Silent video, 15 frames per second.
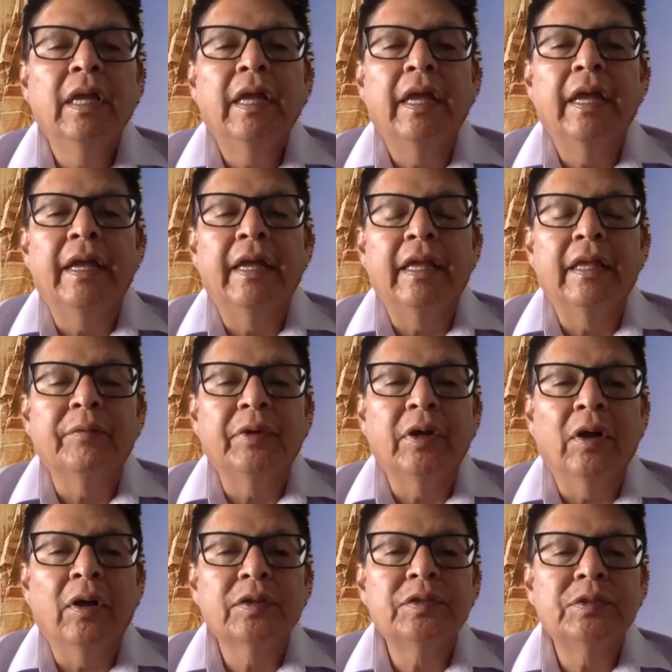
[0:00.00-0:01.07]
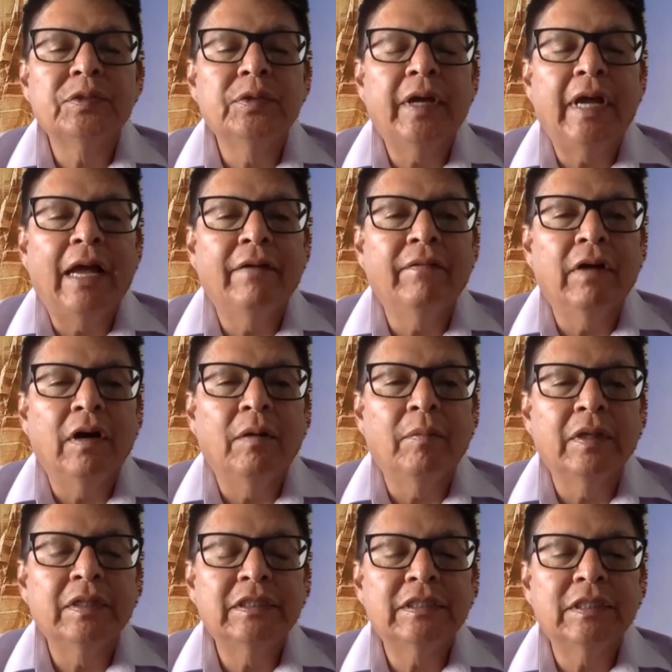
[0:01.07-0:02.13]
And we also have
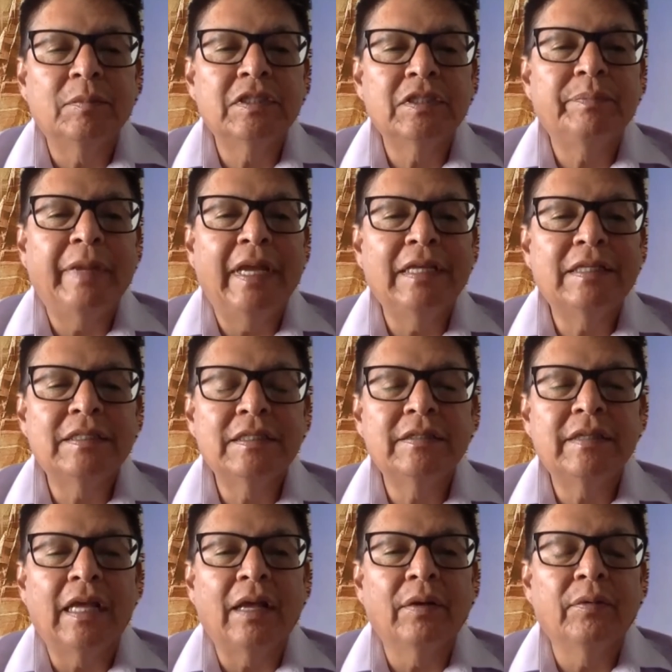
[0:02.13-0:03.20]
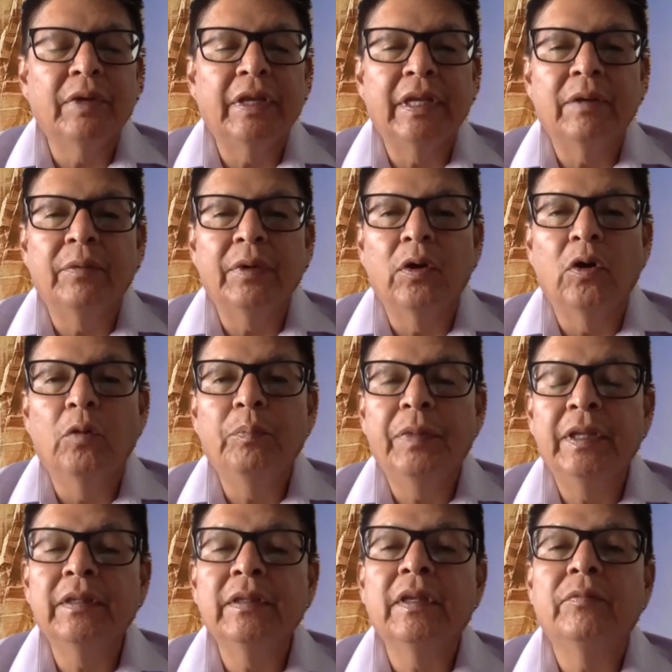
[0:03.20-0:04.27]
some spaces that we
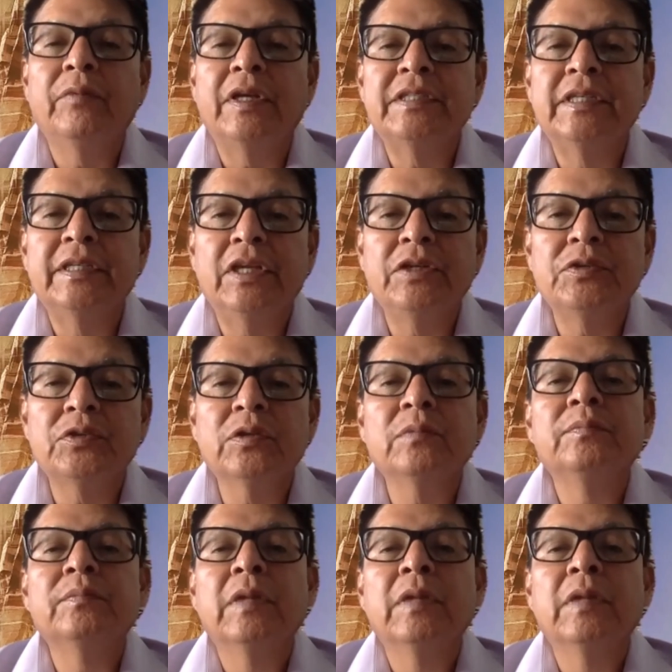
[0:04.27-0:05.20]
open, residential,